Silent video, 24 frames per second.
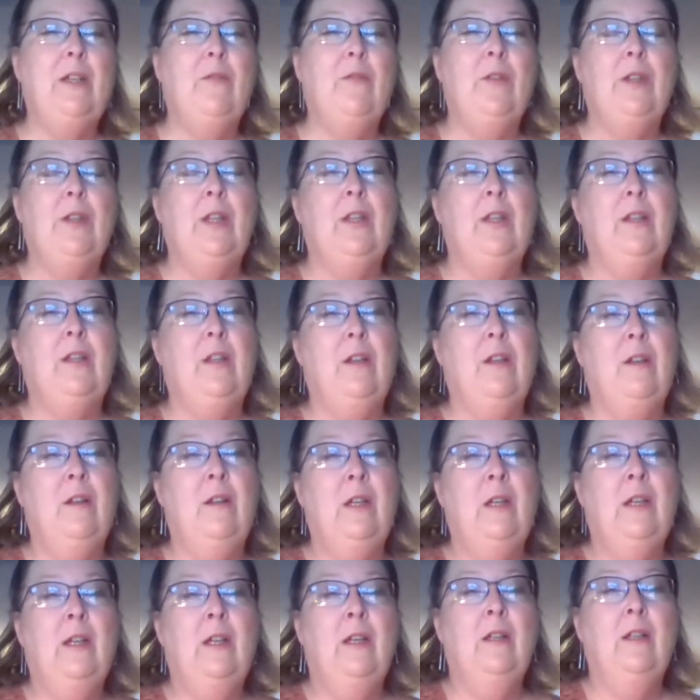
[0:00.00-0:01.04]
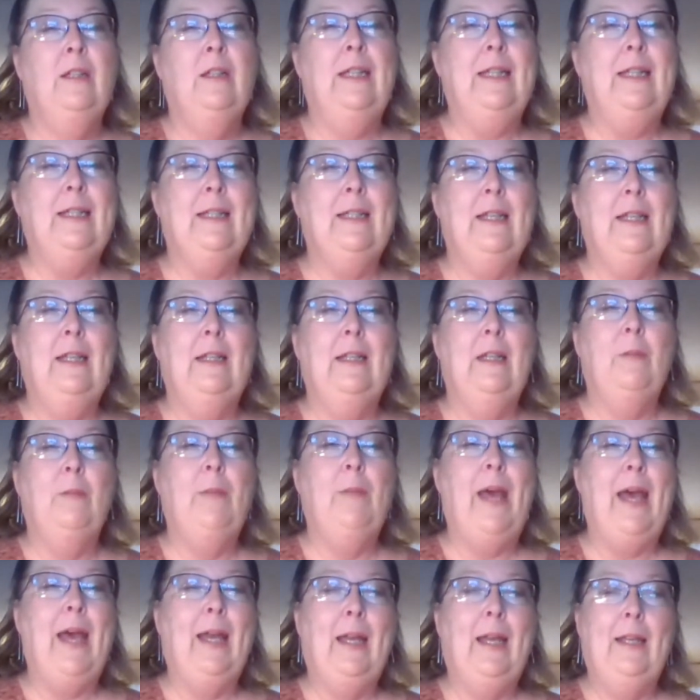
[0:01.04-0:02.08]
than the listing and
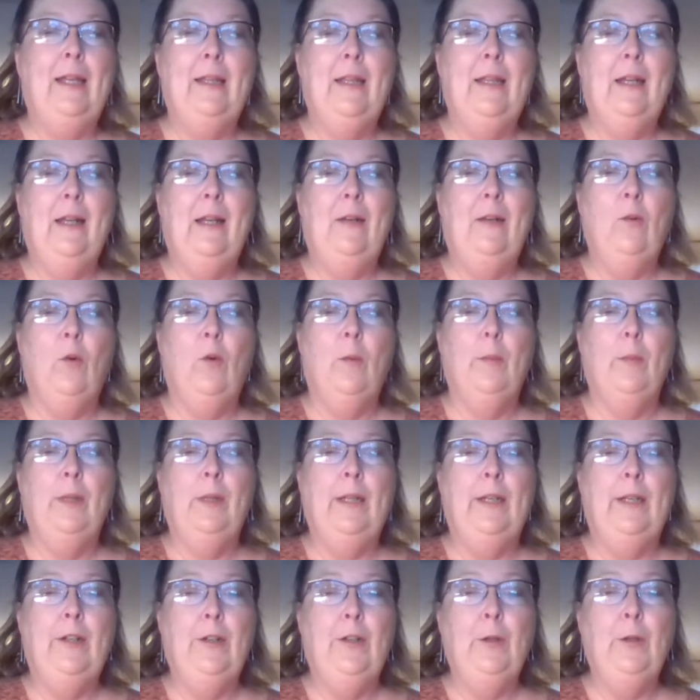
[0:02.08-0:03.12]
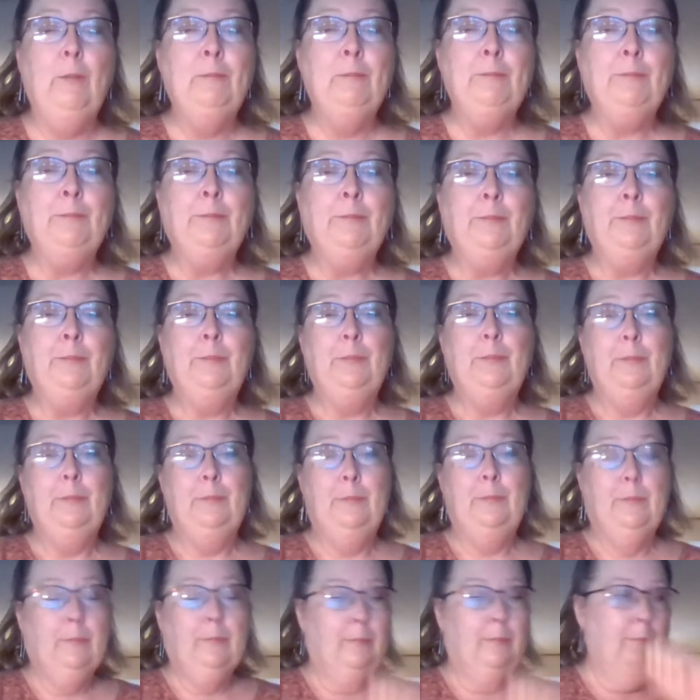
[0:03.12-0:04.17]
packing that I normally do.
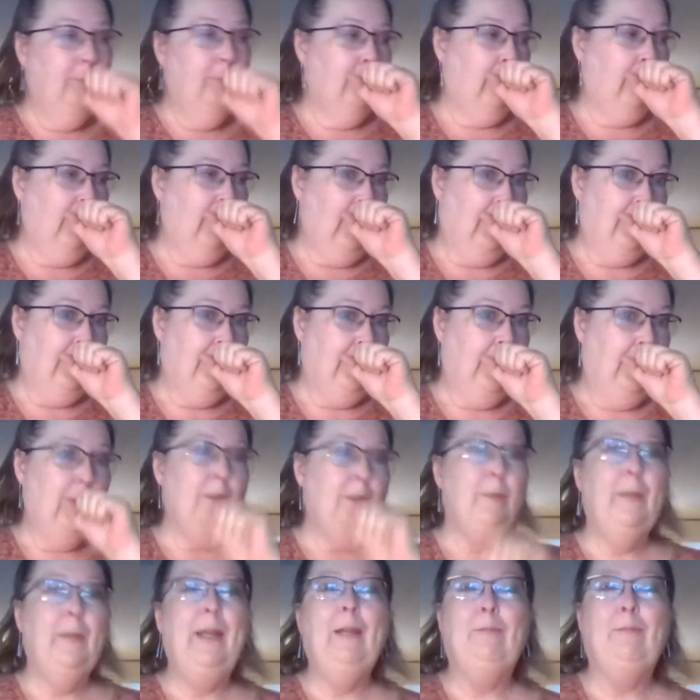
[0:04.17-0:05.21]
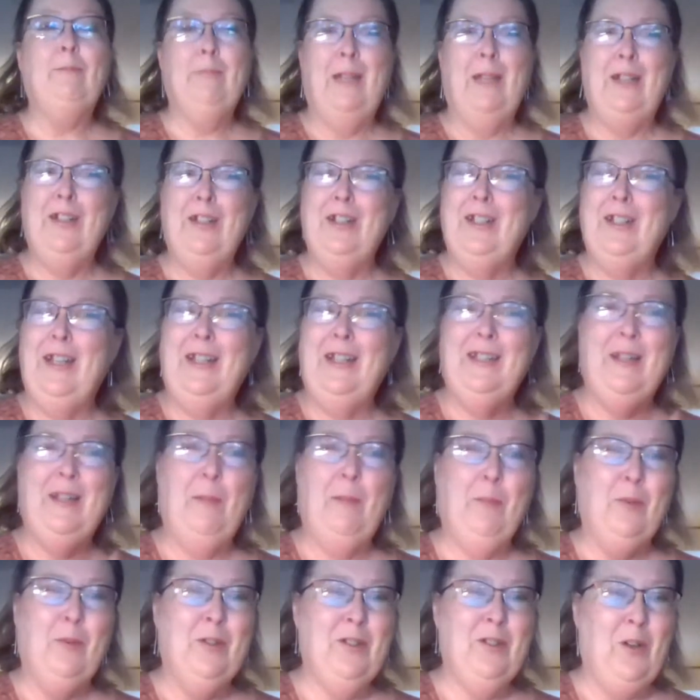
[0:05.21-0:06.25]
Excuse me. I just ate
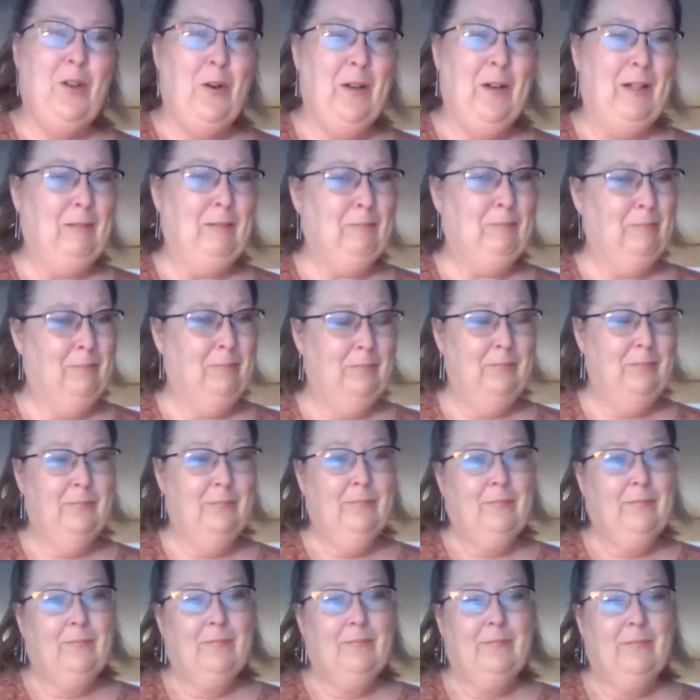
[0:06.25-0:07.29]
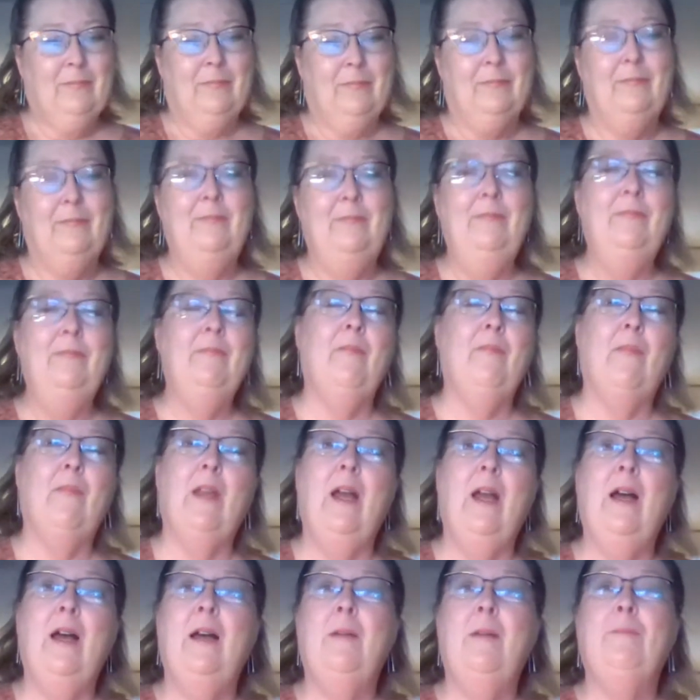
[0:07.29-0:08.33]
supper. Sorry.
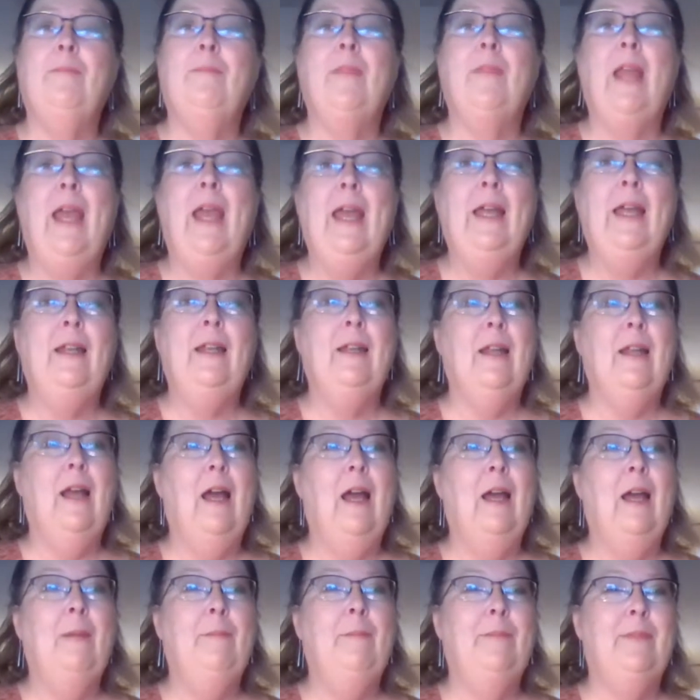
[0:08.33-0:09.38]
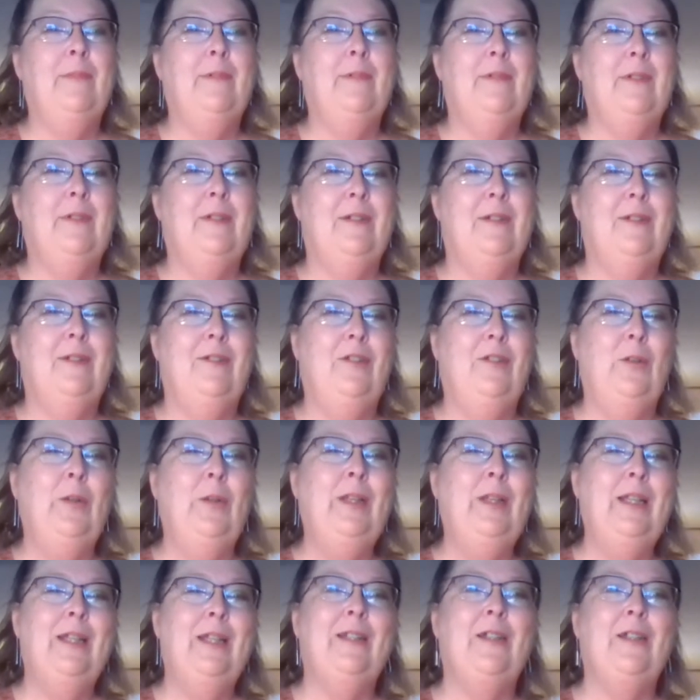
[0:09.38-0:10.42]
And I'm
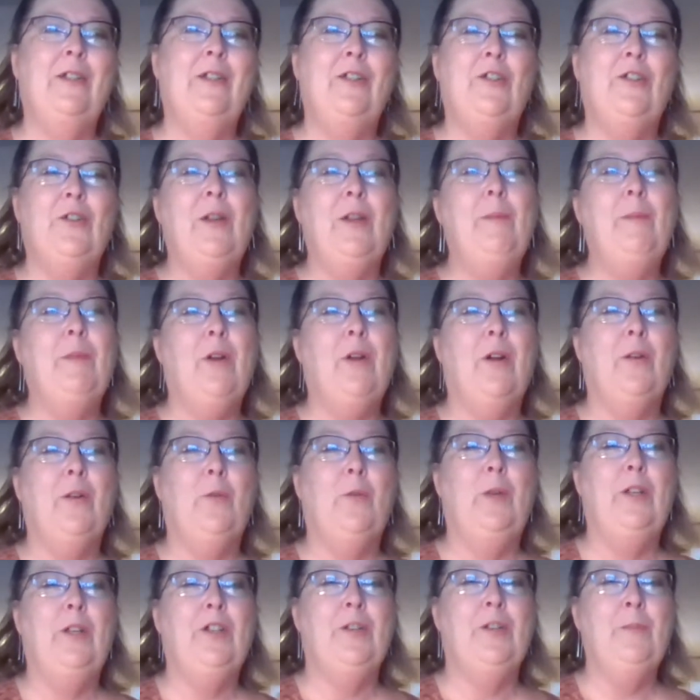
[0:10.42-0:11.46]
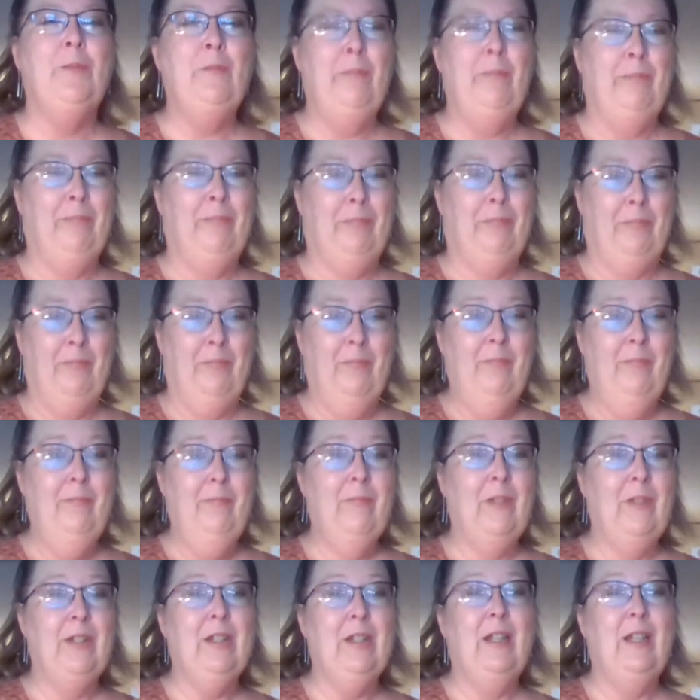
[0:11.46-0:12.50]
doing this on StreamYard, which
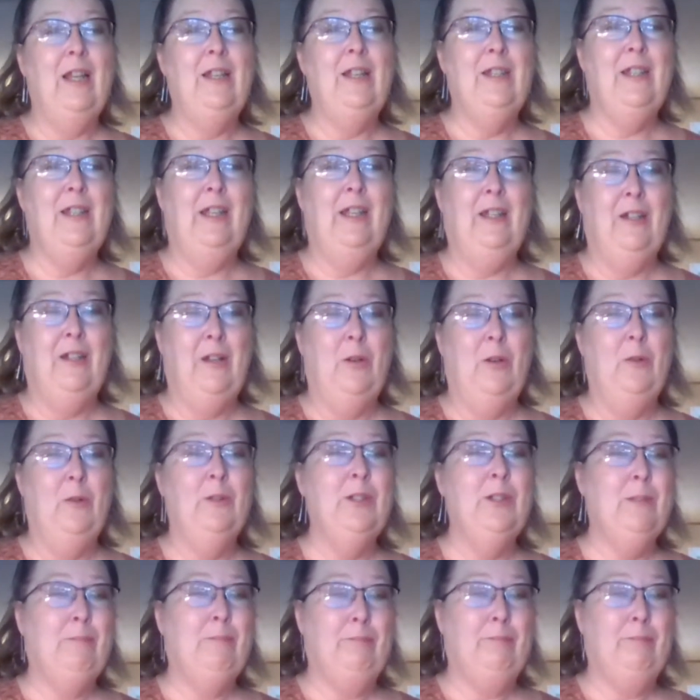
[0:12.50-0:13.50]
Celestine knows